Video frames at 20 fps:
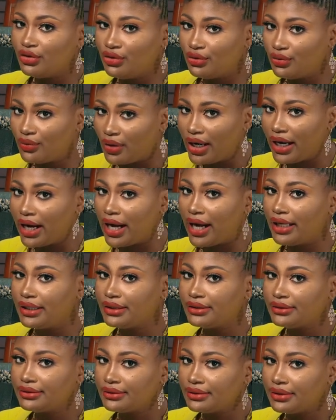you
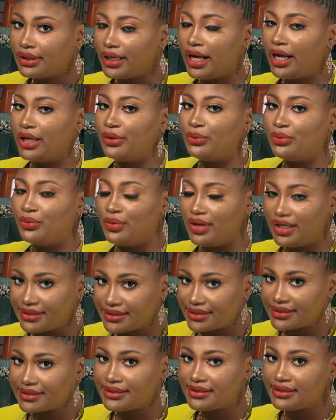are at
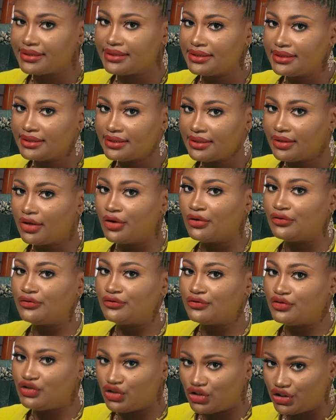risk
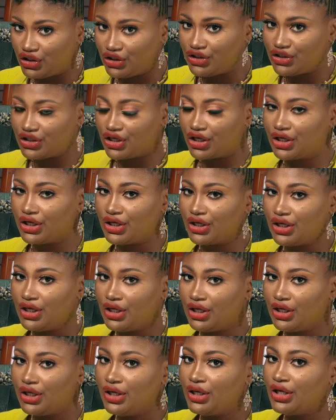of cheating.
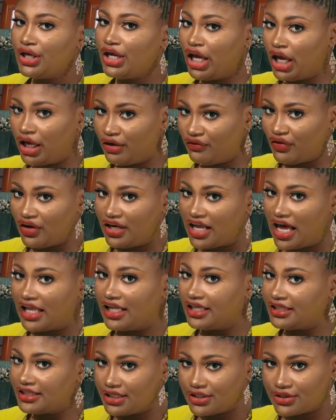
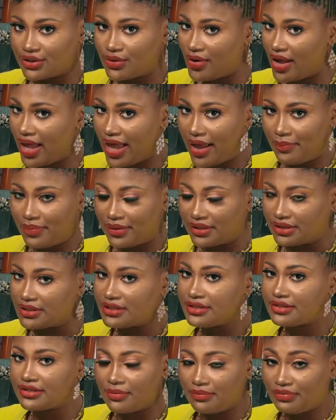Infidelity is going to happen.
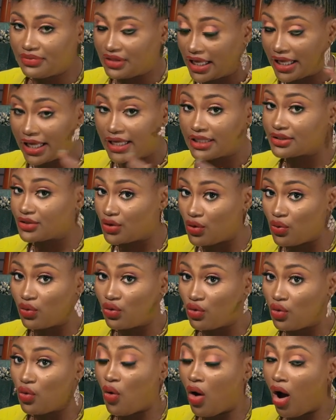Something is
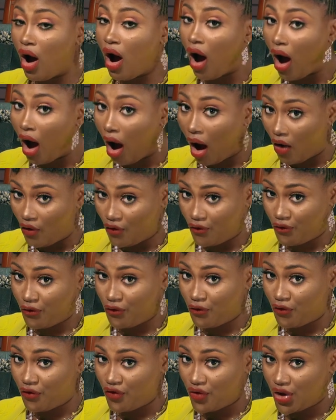going to go
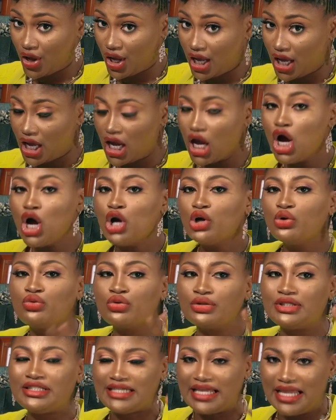off.
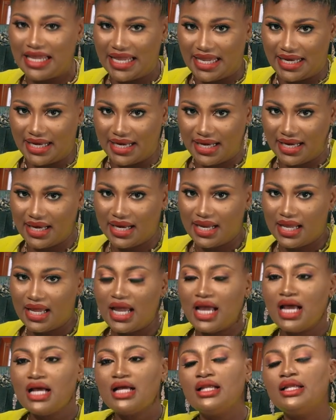Routine.
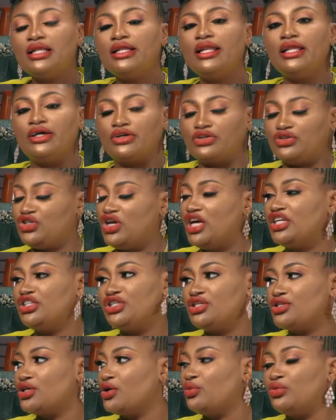Look,
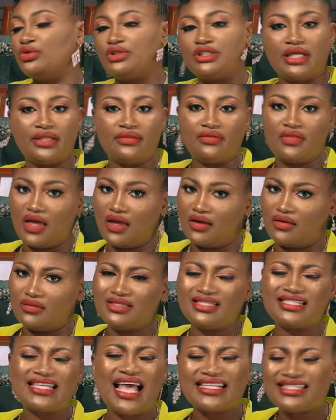change this whole routine thing.
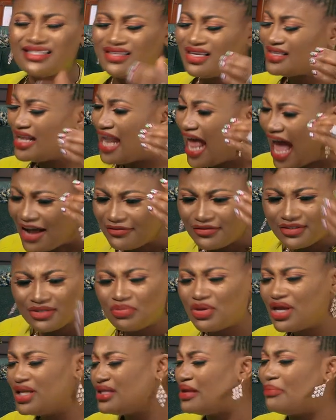Sex doesn't
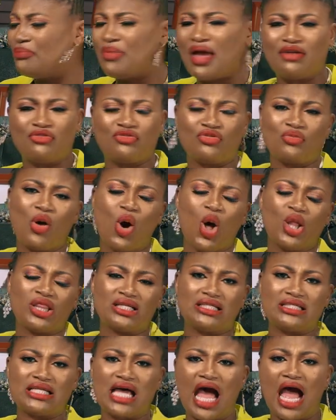have to be in the bedroom
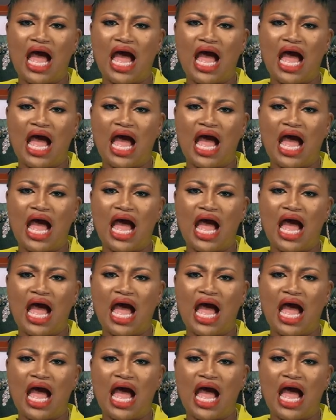all the